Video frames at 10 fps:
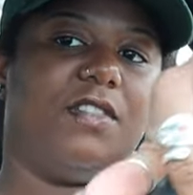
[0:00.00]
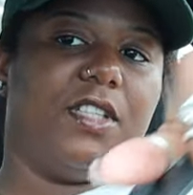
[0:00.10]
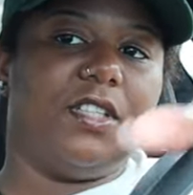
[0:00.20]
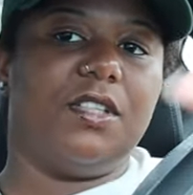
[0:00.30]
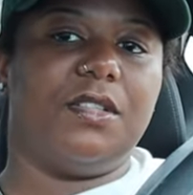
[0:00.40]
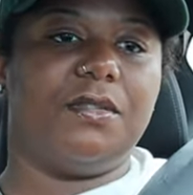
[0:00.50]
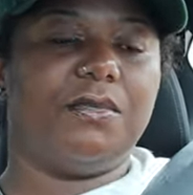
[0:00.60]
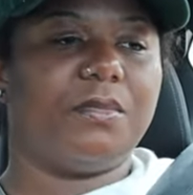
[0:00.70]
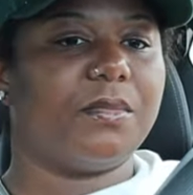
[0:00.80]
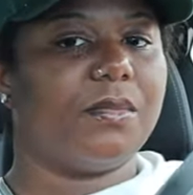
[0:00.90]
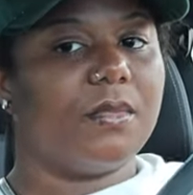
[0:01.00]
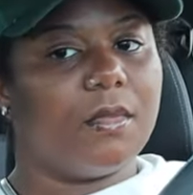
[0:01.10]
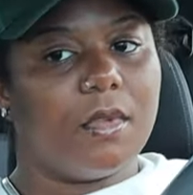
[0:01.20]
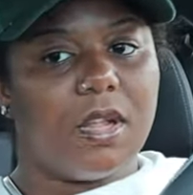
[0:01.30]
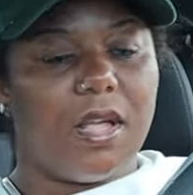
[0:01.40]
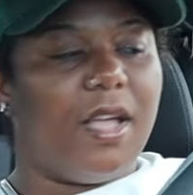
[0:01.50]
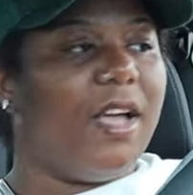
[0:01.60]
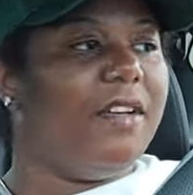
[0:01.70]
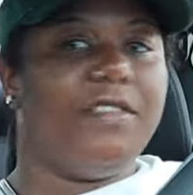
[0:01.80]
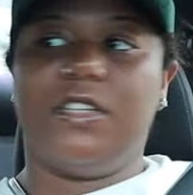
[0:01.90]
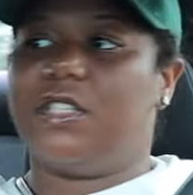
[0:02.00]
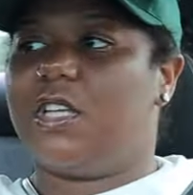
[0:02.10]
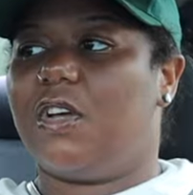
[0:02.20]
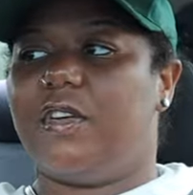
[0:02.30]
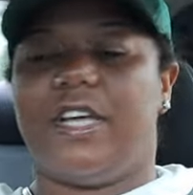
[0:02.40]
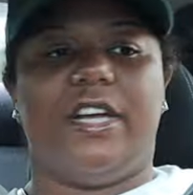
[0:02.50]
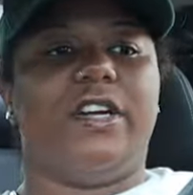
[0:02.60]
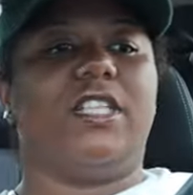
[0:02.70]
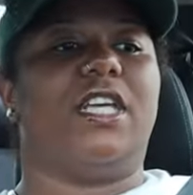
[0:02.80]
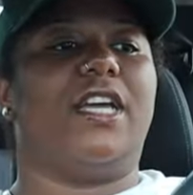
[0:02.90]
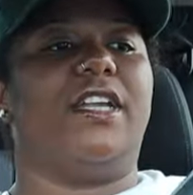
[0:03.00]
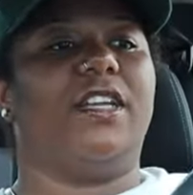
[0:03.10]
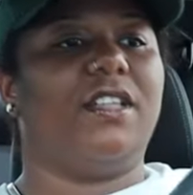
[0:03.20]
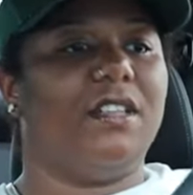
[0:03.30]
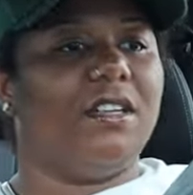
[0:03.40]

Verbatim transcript: feel I feel so irritated.